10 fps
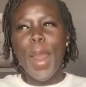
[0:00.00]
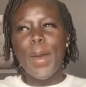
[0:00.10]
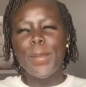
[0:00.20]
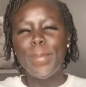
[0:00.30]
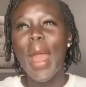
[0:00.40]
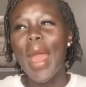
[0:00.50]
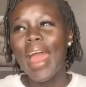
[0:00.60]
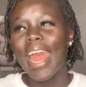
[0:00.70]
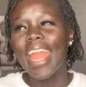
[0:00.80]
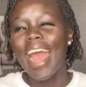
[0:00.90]
But
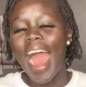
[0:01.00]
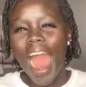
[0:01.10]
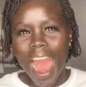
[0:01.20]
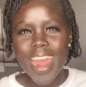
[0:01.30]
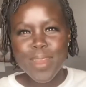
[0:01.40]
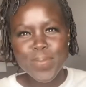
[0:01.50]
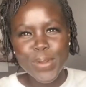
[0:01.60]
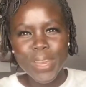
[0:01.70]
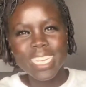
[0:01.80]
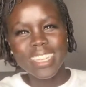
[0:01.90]
I am
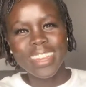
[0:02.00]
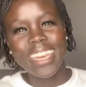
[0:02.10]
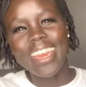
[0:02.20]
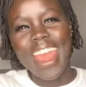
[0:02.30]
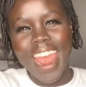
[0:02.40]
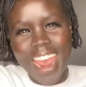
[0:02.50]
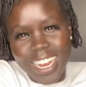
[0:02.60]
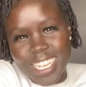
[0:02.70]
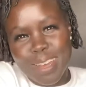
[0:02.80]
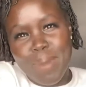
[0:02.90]
going to lean
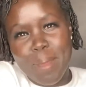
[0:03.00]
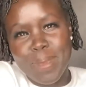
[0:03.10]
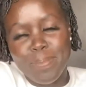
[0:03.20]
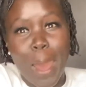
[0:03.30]
into my people.